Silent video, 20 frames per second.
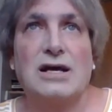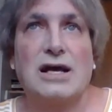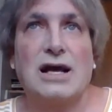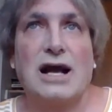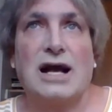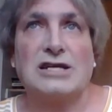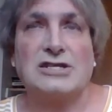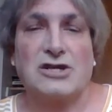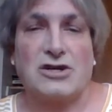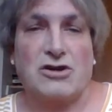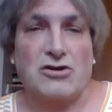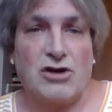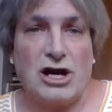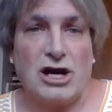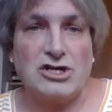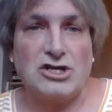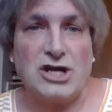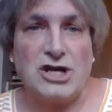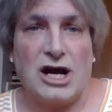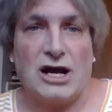as a
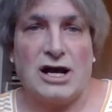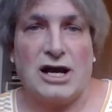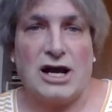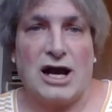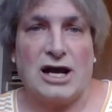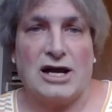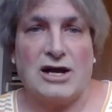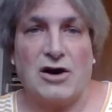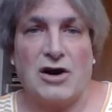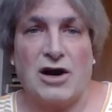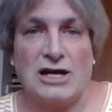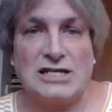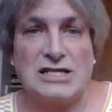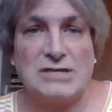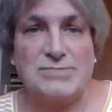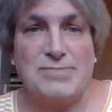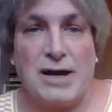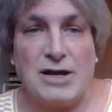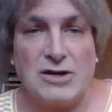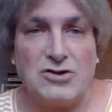crutch. I
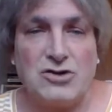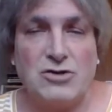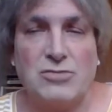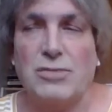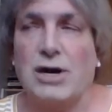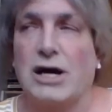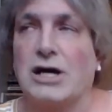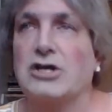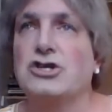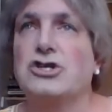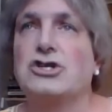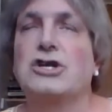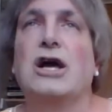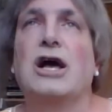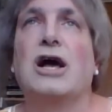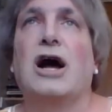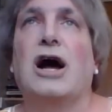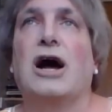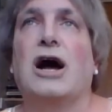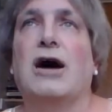spent too much.
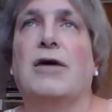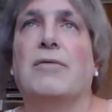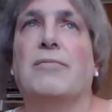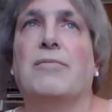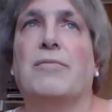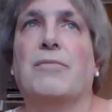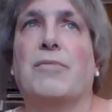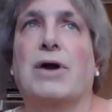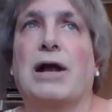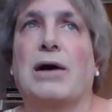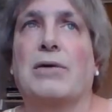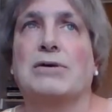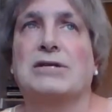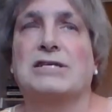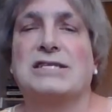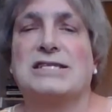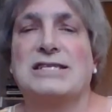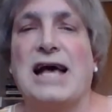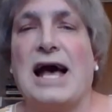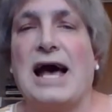When I was
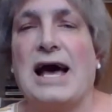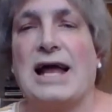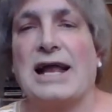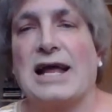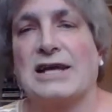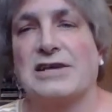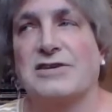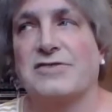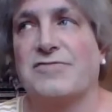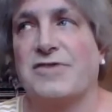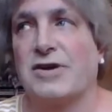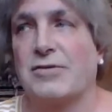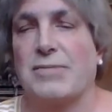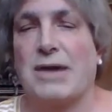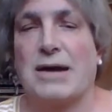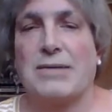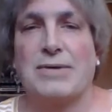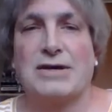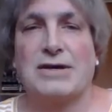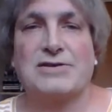sad, I just figured
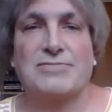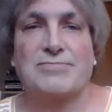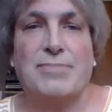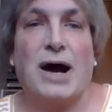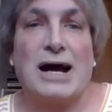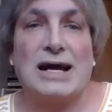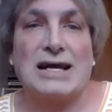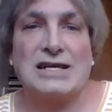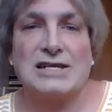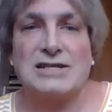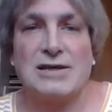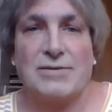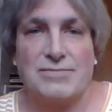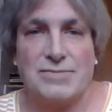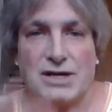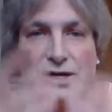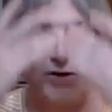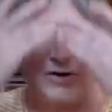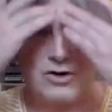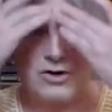maybe buying
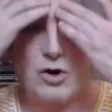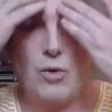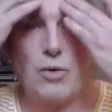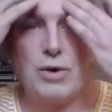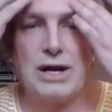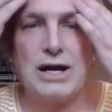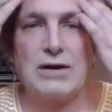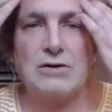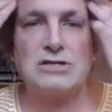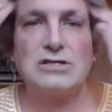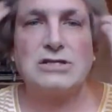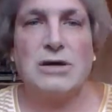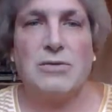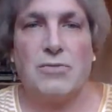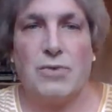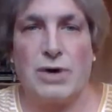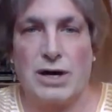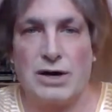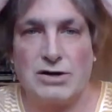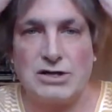something or going out
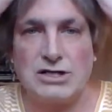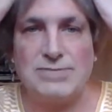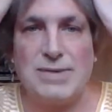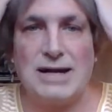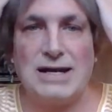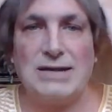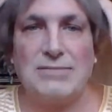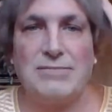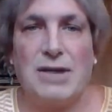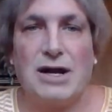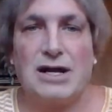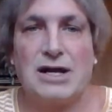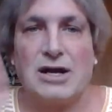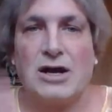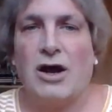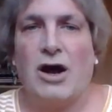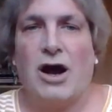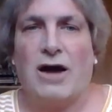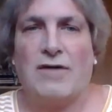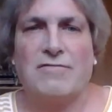somewhere or spending money
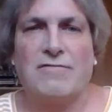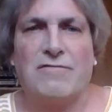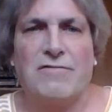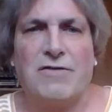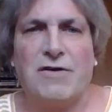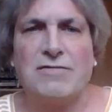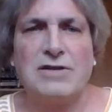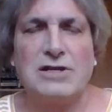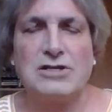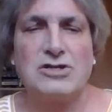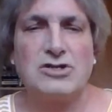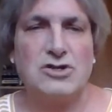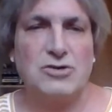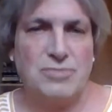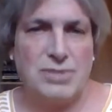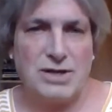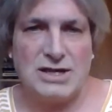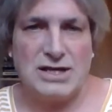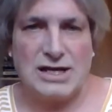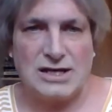on frivolous,
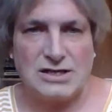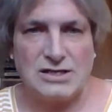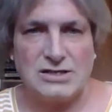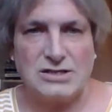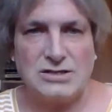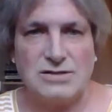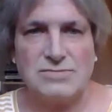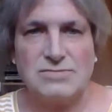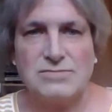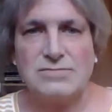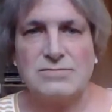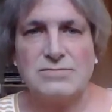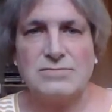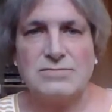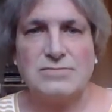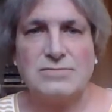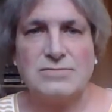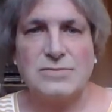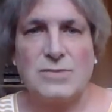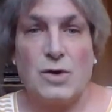stupid things
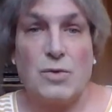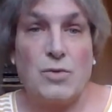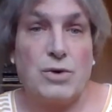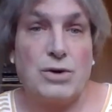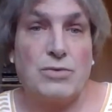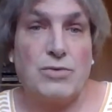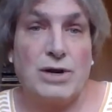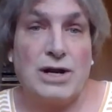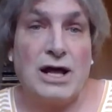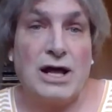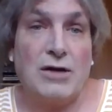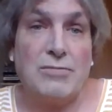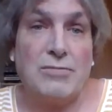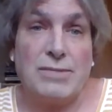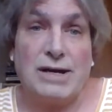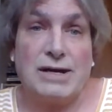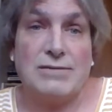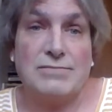would help me.